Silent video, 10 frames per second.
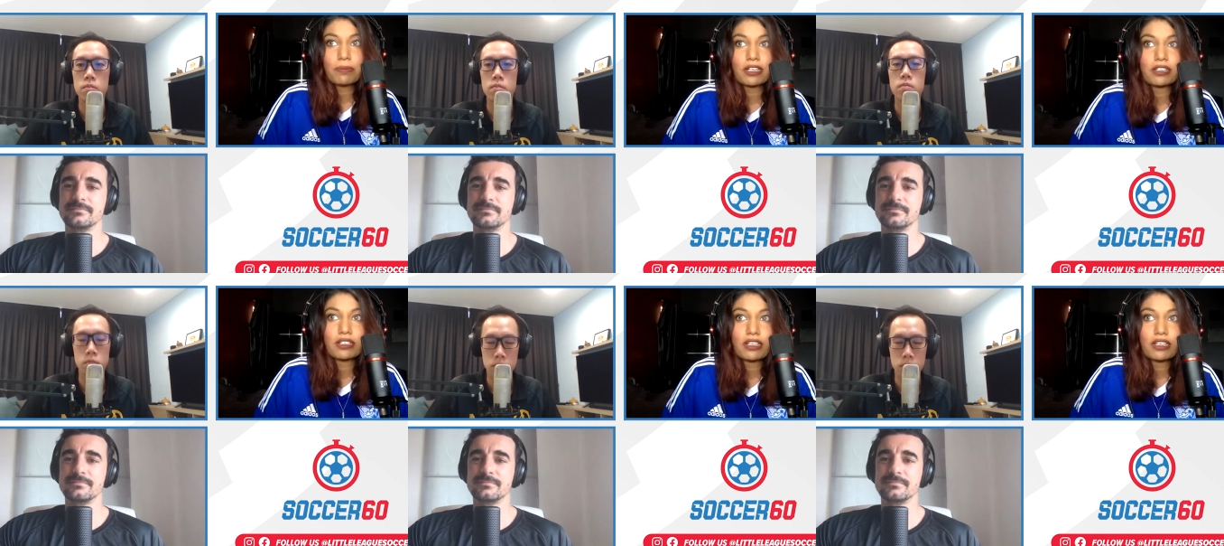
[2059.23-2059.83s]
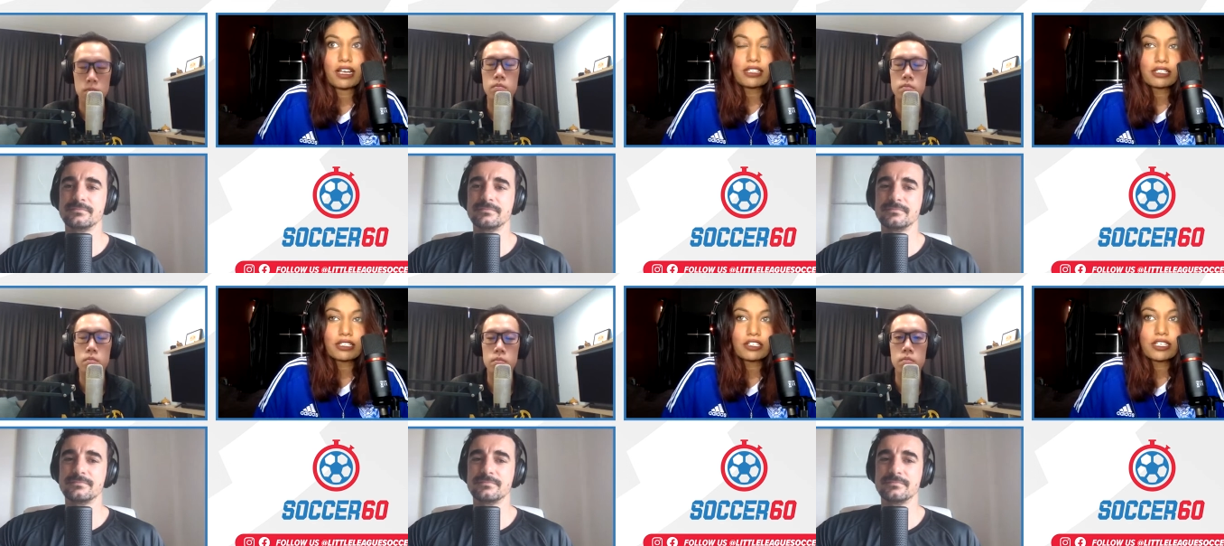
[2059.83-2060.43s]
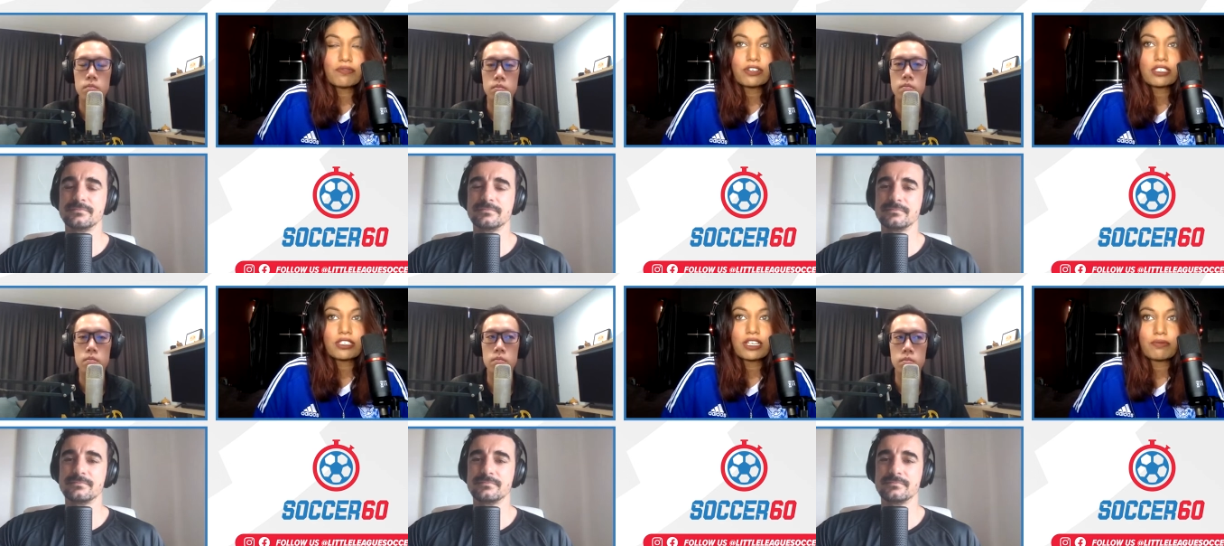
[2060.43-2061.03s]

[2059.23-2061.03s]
Speaker 1: but I think the difference